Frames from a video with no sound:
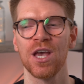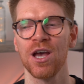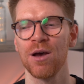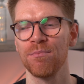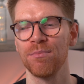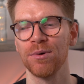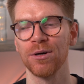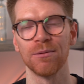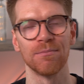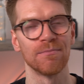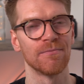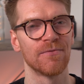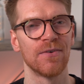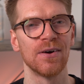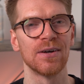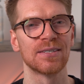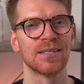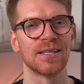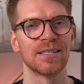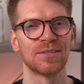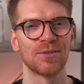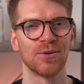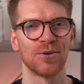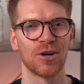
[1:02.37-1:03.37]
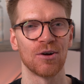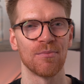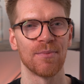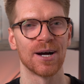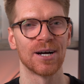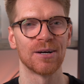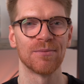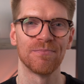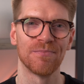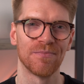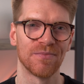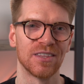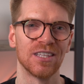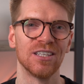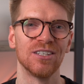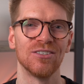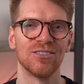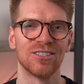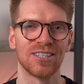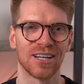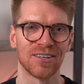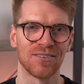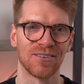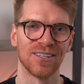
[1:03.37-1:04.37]
But first let's talk about the new
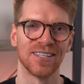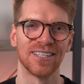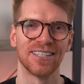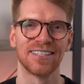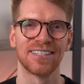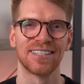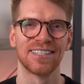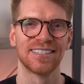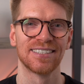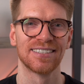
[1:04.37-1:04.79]
channel look.